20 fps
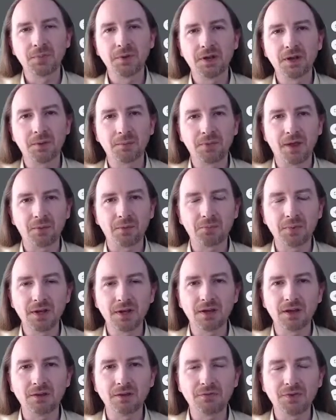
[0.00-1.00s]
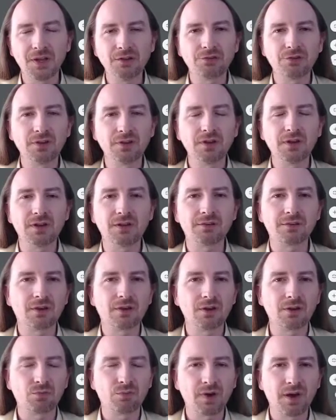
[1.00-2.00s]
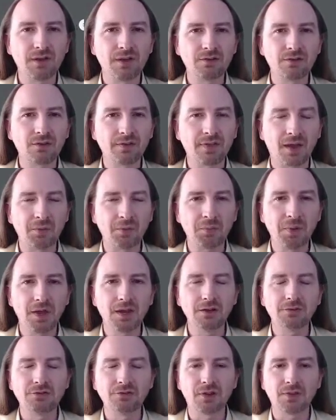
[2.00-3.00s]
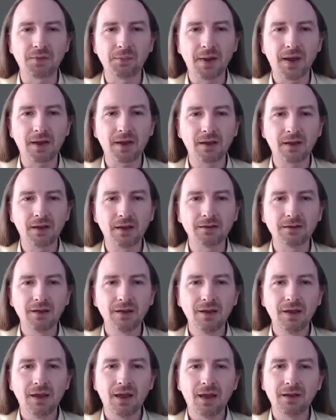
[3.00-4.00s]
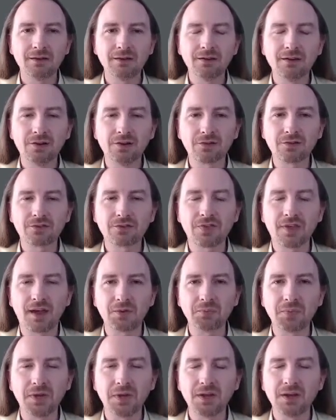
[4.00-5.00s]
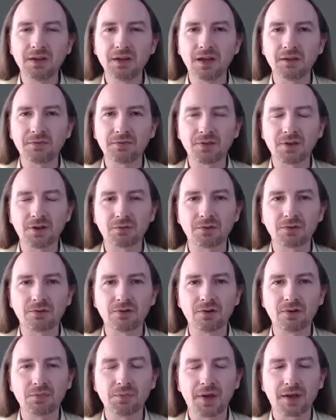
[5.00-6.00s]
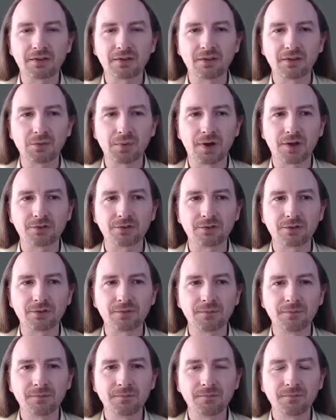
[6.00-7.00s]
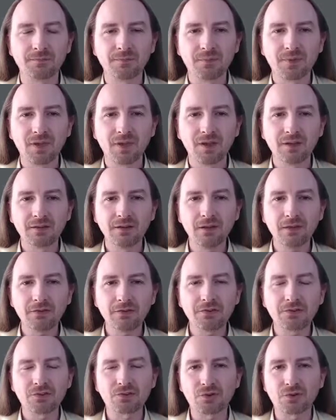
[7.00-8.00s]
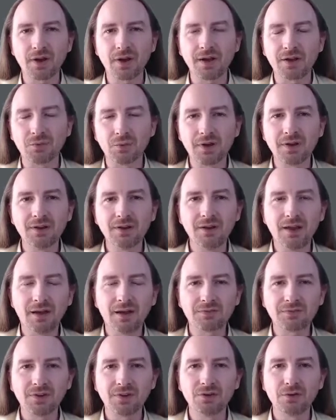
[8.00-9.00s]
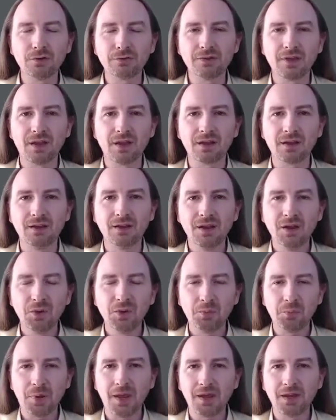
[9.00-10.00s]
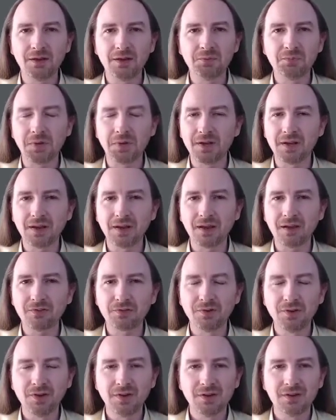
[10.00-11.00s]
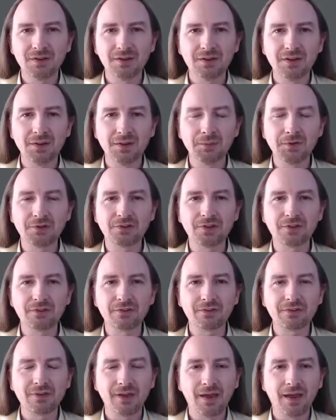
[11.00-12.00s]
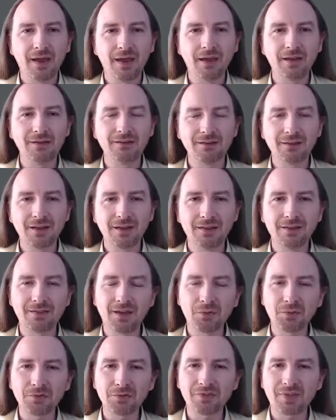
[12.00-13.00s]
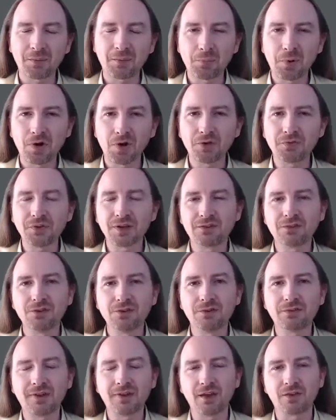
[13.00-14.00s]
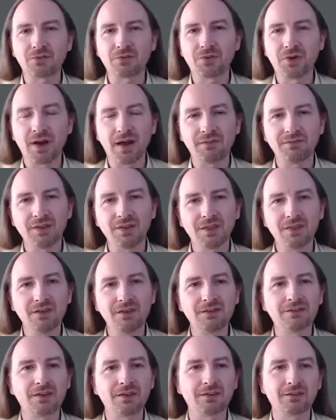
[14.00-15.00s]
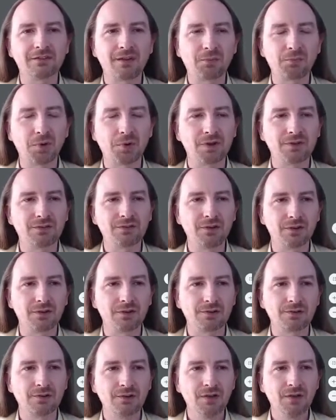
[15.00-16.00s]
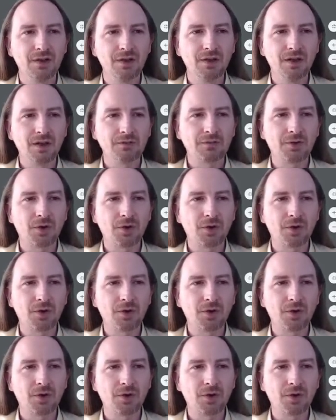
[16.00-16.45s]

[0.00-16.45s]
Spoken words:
up that PDF engine. It's going to render that page on the back end. And here's that PDF that it returned back to the browser. Now this is great. We didn't have to use any paid PDF images, and that was that perfect use case for having these as separate tiers. If I